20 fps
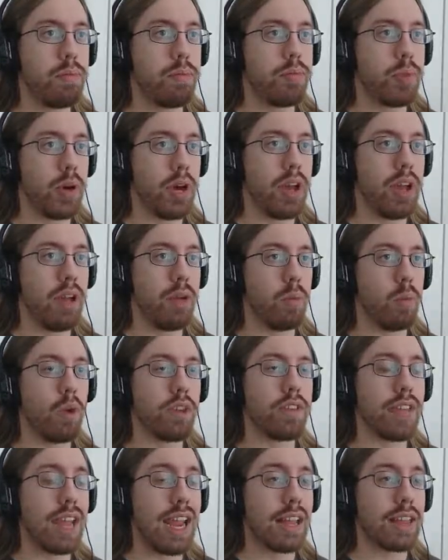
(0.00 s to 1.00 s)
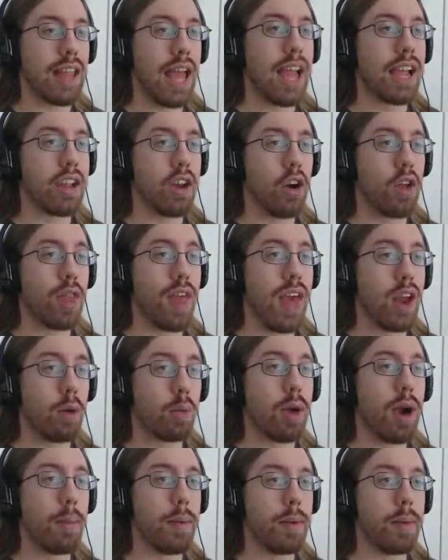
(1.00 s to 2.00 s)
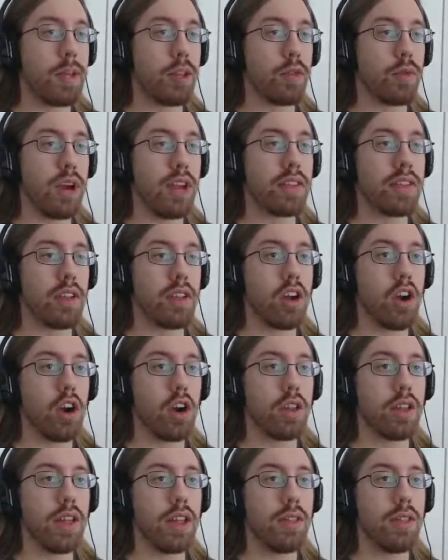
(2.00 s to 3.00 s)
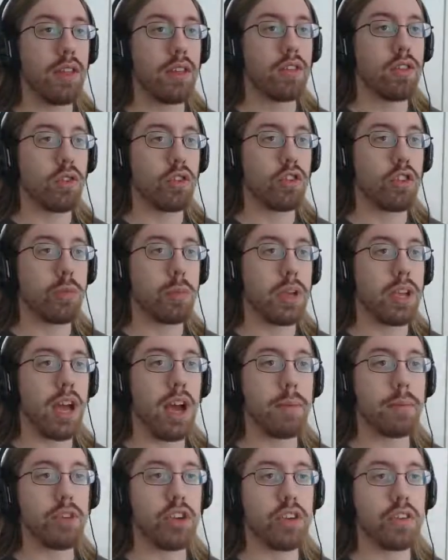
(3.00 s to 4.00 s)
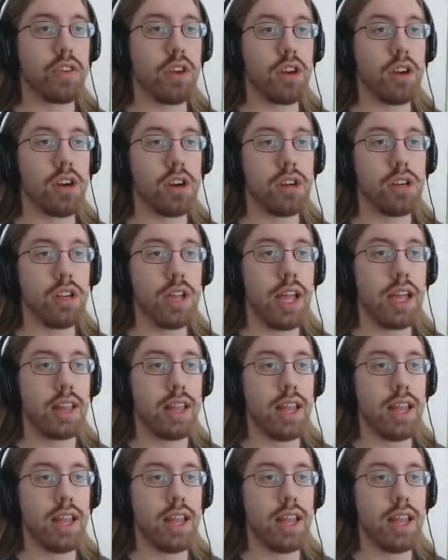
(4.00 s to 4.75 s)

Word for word: But once I get that car, that'll probably be the racing car, and then this will just be cop chase car. And